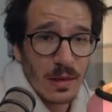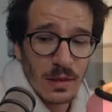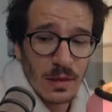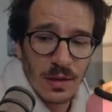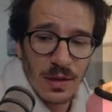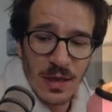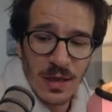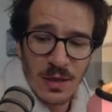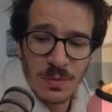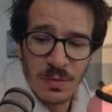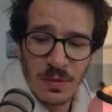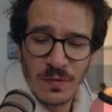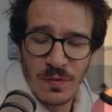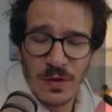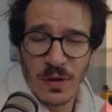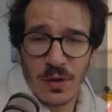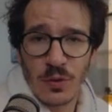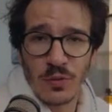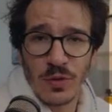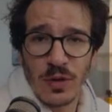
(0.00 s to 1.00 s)
Gatsby
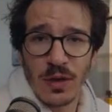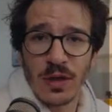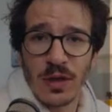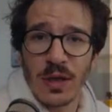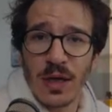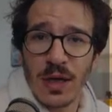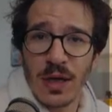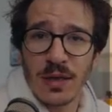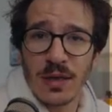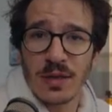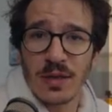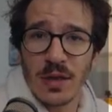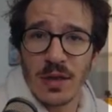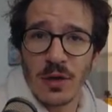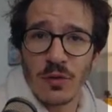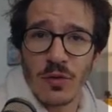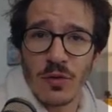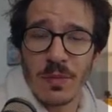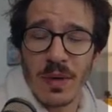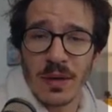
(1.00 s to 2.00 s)
v3 has
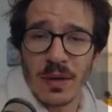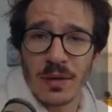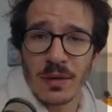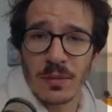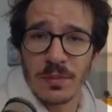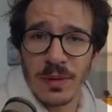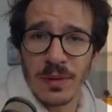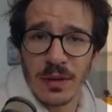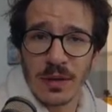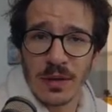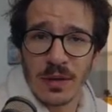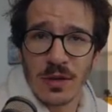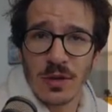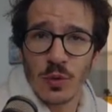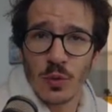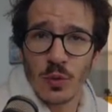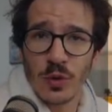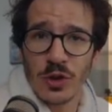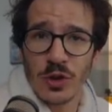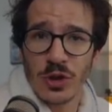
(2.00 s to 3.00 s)
incremental builds,
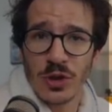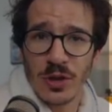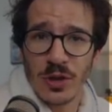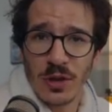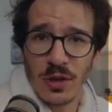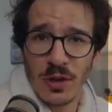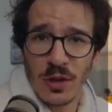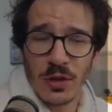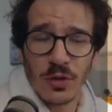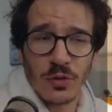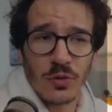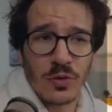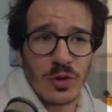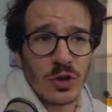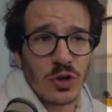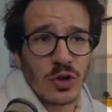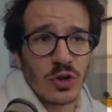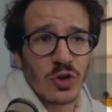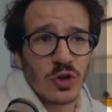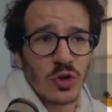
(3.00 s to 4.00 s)
which in theory
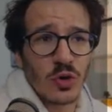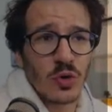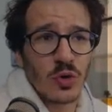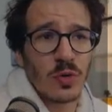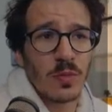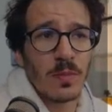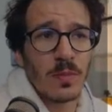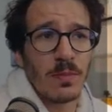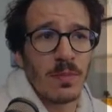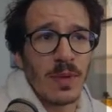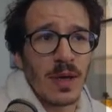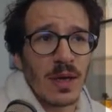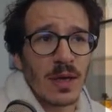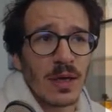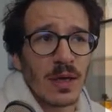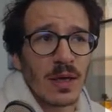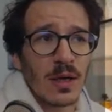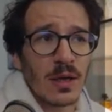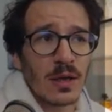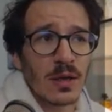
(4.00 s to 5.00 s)
should make
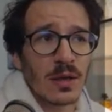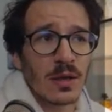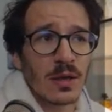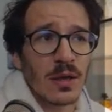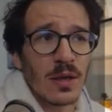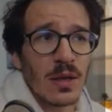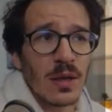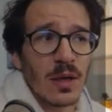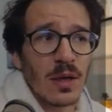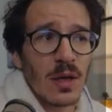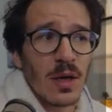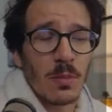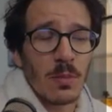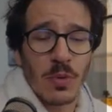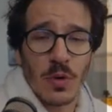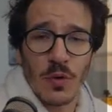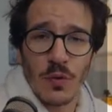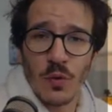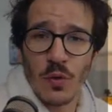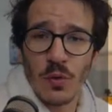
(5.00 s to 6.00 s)
it
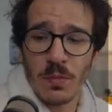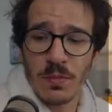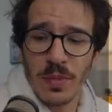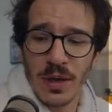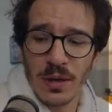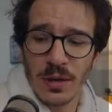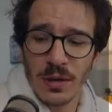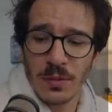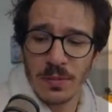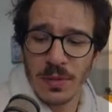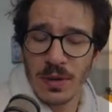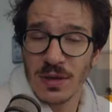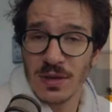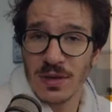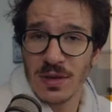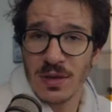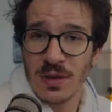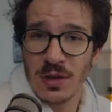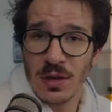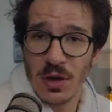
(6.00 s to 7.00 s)
perform better because
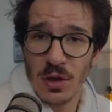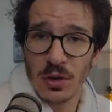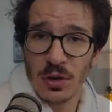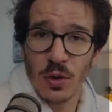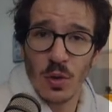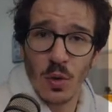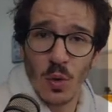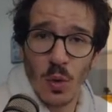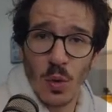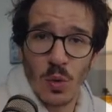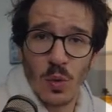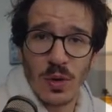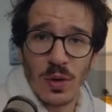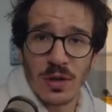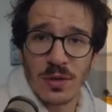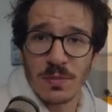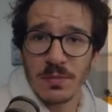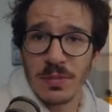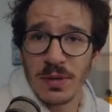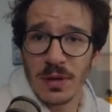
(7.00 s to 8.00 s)
it's not
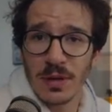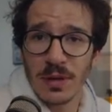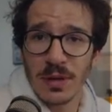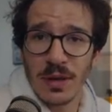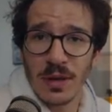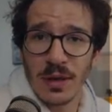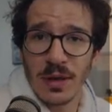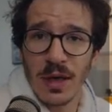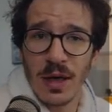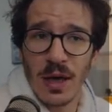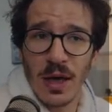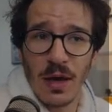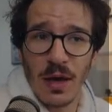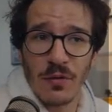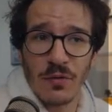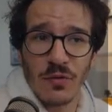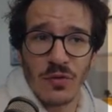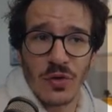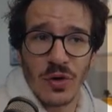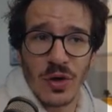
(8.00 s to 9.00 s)
always building
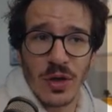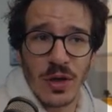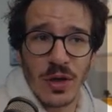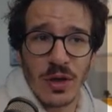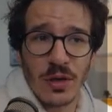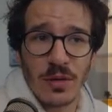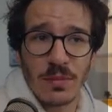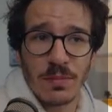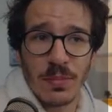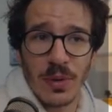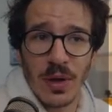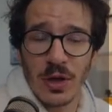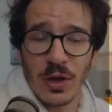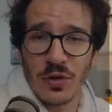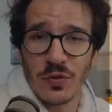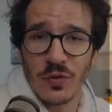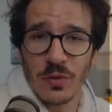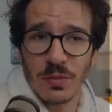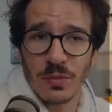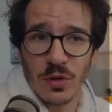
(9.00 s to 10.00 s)
every page
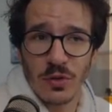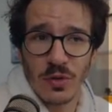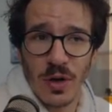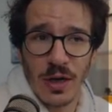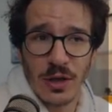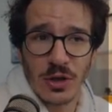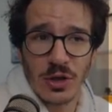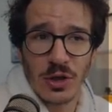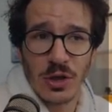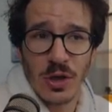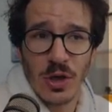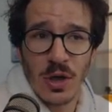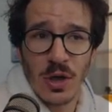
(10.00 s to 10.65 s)
from scratch.